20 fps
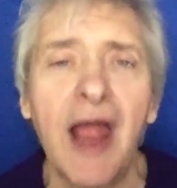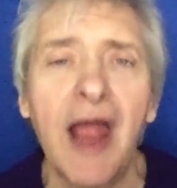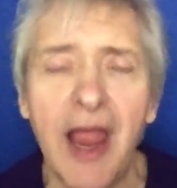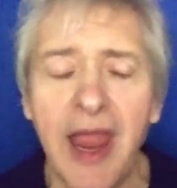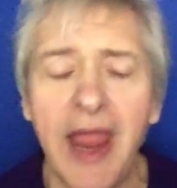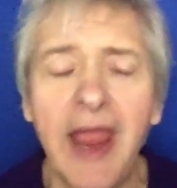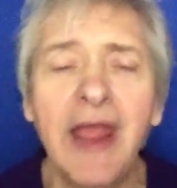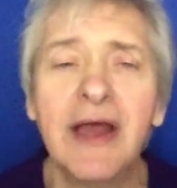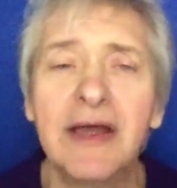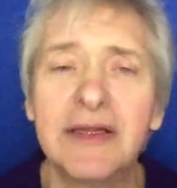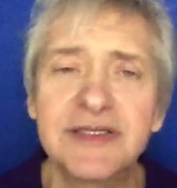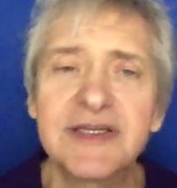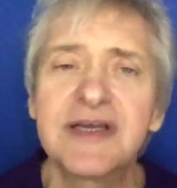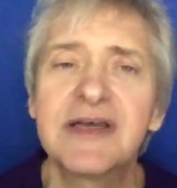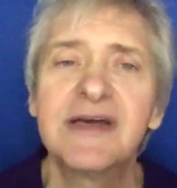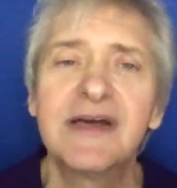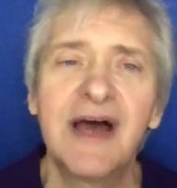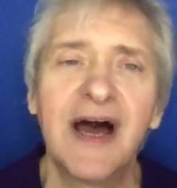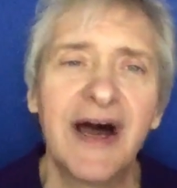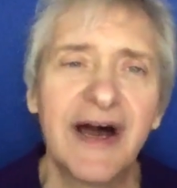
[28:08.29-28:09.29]
and
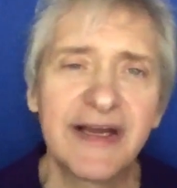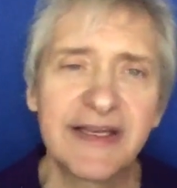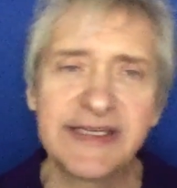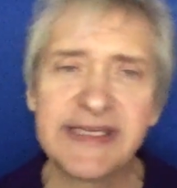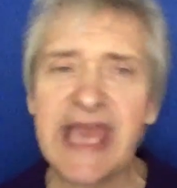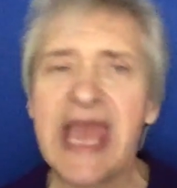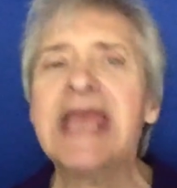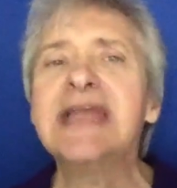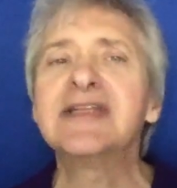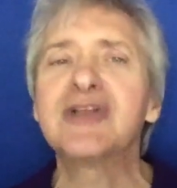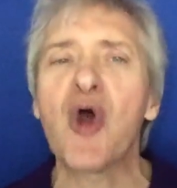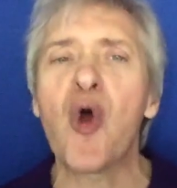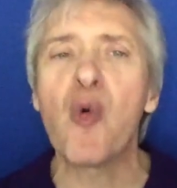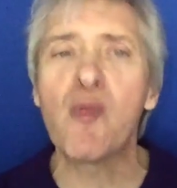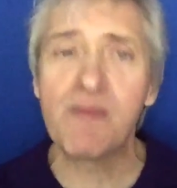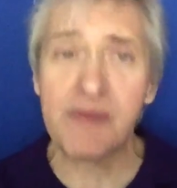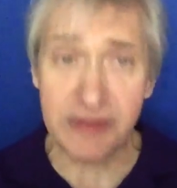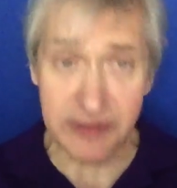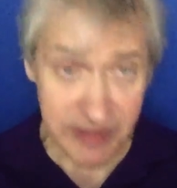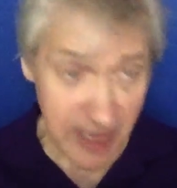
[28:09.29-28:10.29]
a gate
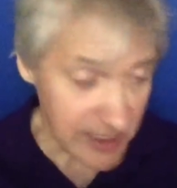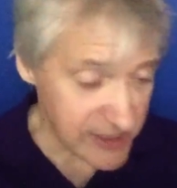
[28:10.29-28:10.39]
opened.